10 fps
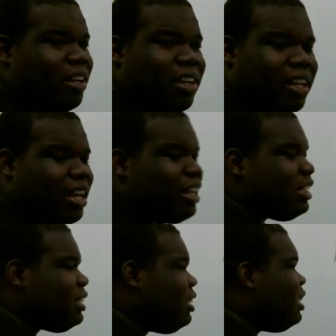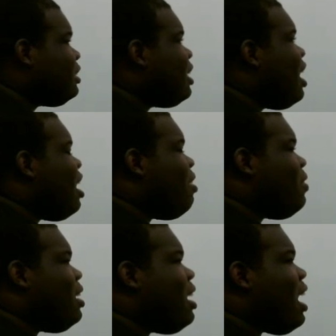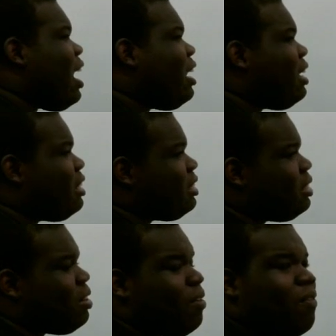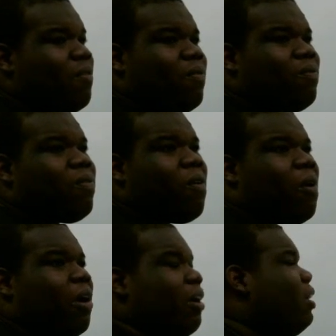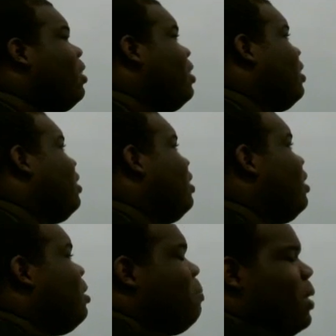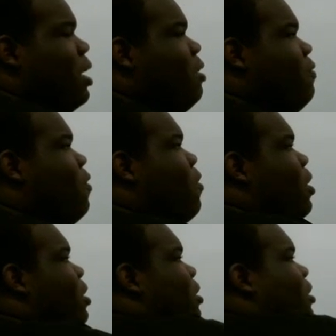Okay, so let's say that we added 4. B4.